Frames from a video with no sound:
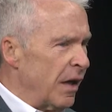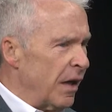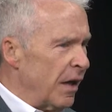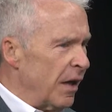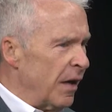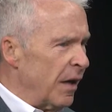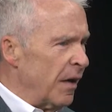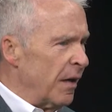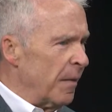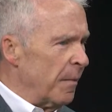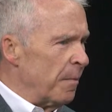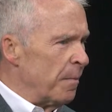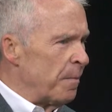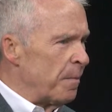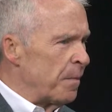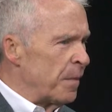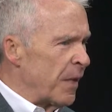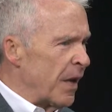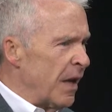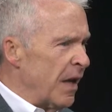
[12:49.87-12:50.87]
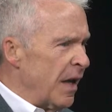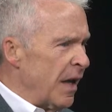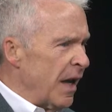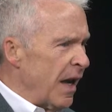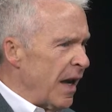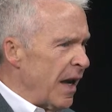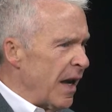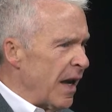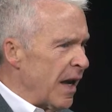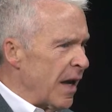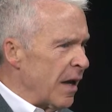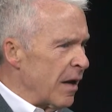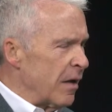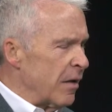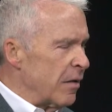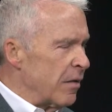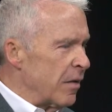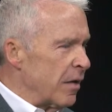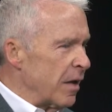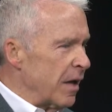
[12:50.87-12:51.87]
um,
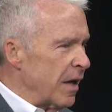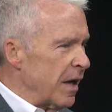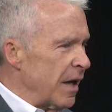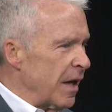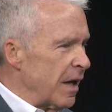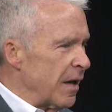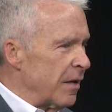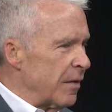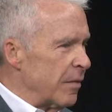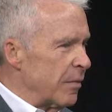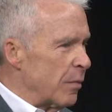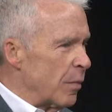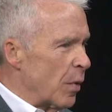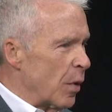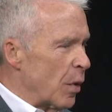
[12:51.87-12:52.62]
and and